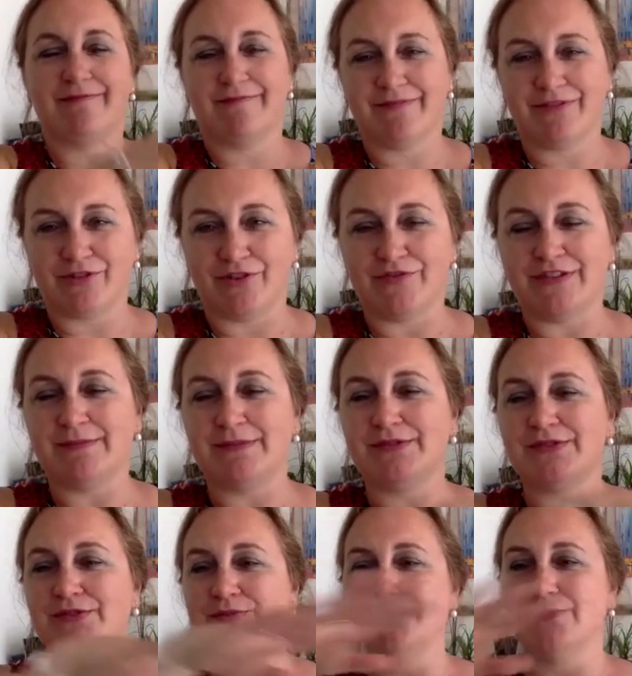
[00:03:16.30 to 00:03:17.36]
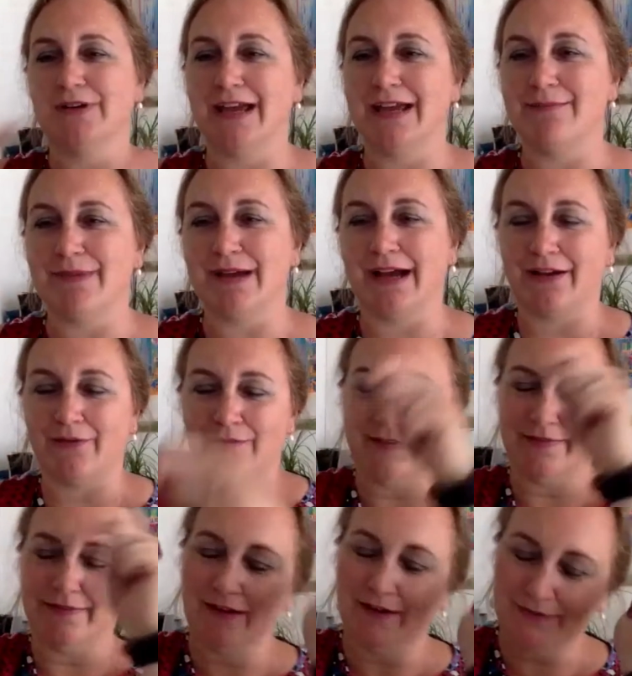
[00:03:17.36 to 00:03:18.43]
drove them to school, came back,
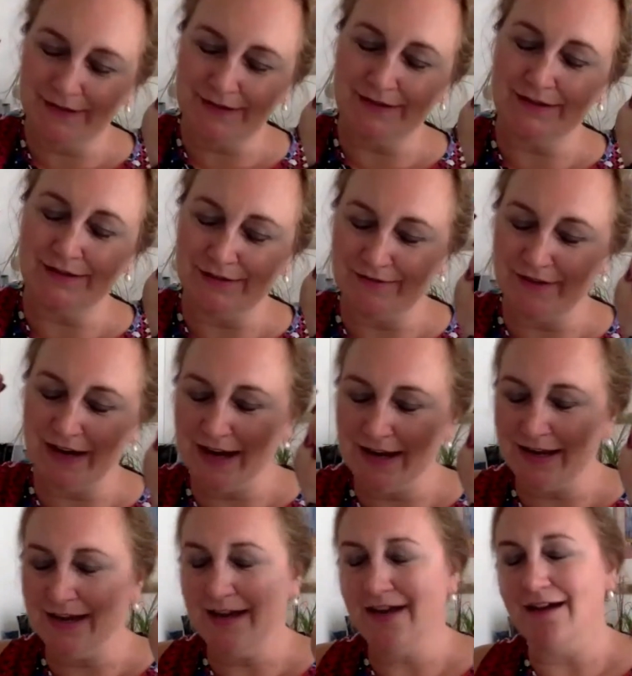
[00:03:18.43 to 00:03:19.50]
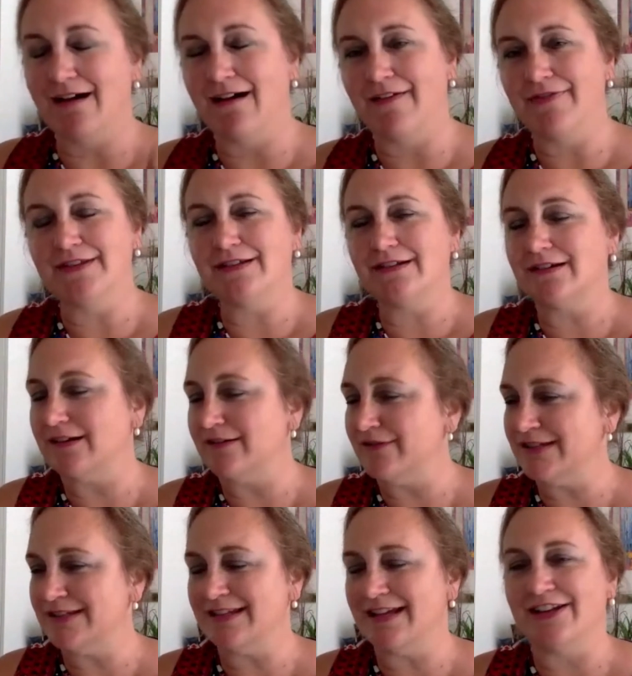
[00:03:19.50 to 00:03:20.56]
went under the duvet, under the
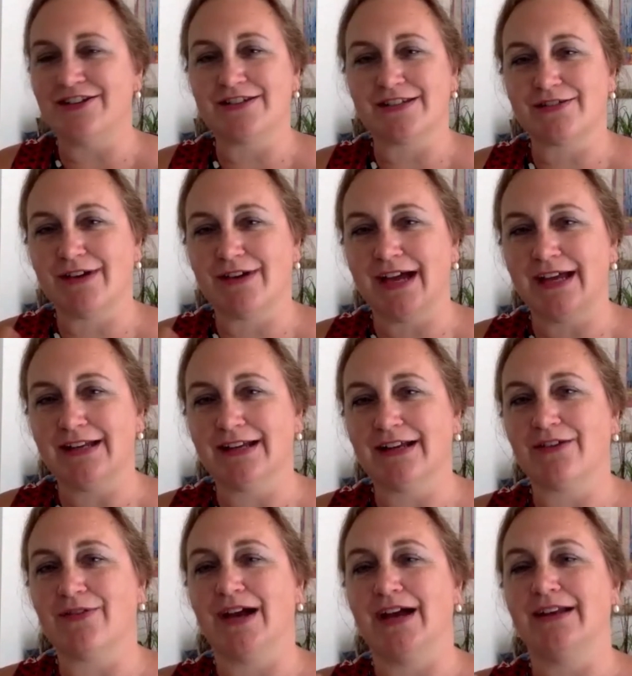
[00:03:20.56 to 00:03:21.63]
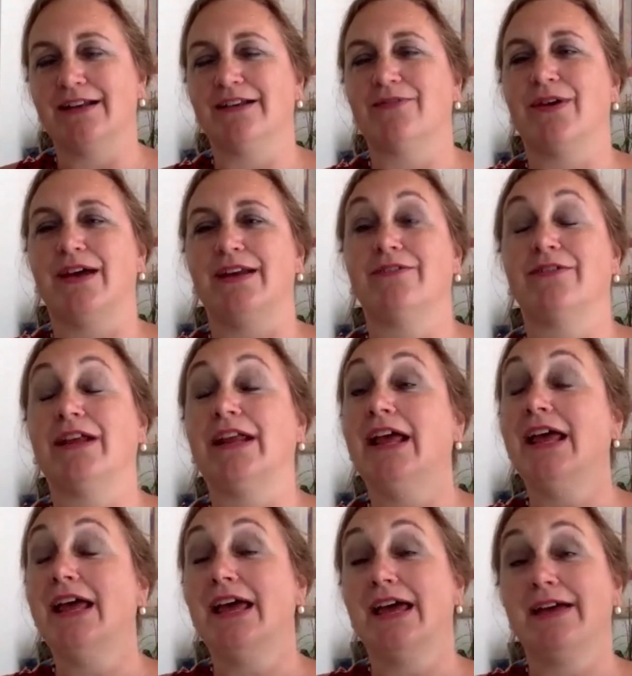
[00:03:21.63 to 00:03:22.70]
covers, and just cried and cried and cried and cried.
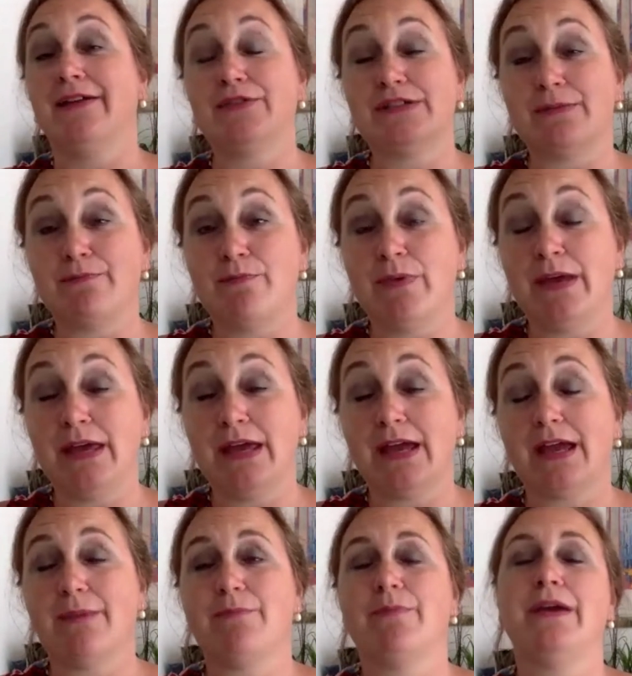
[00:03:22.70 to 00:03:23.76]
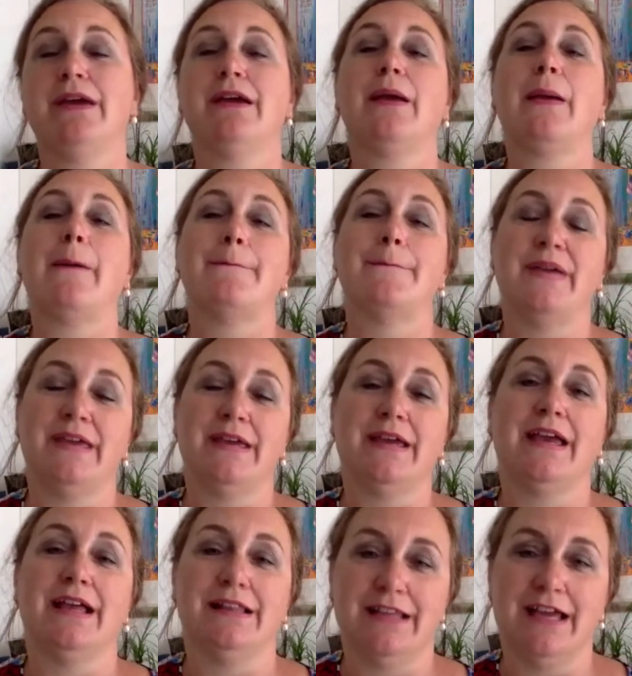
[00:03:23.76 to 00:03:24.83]
It was a big, big, big
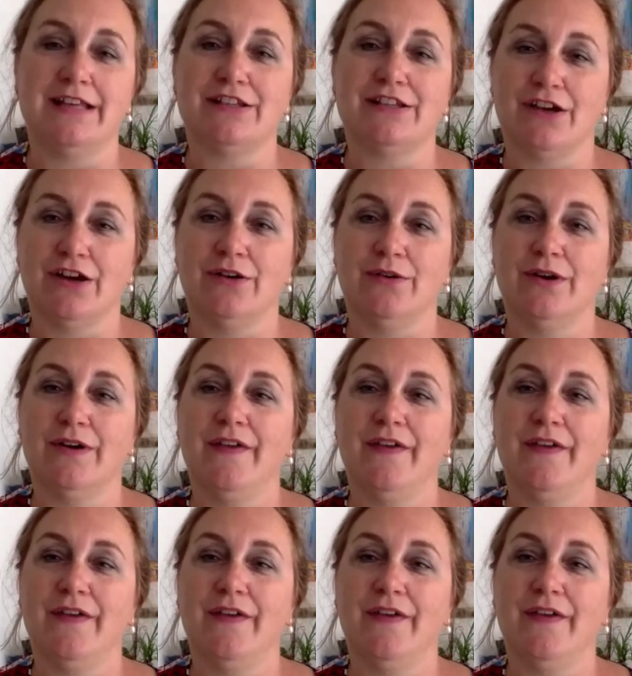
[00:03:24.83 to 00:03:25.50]
let go.